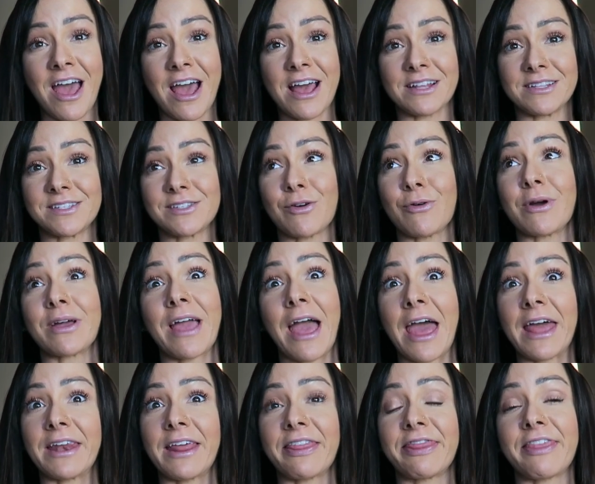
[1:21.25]
And so
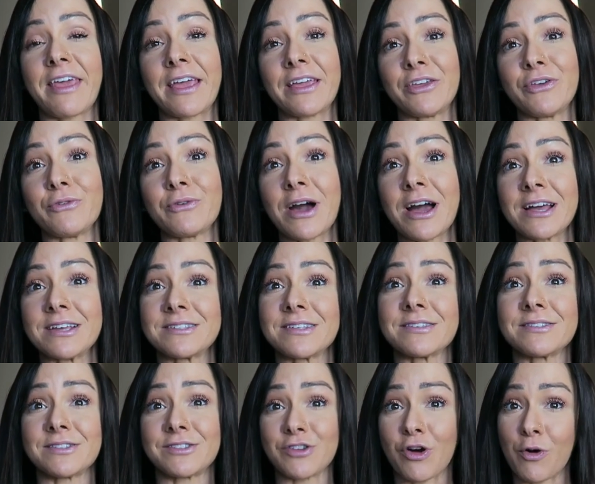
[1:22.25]
again, thank you guys
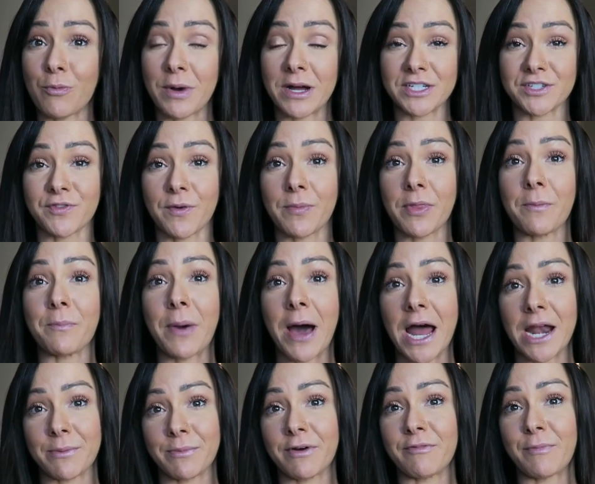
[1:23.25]
so much from the bottom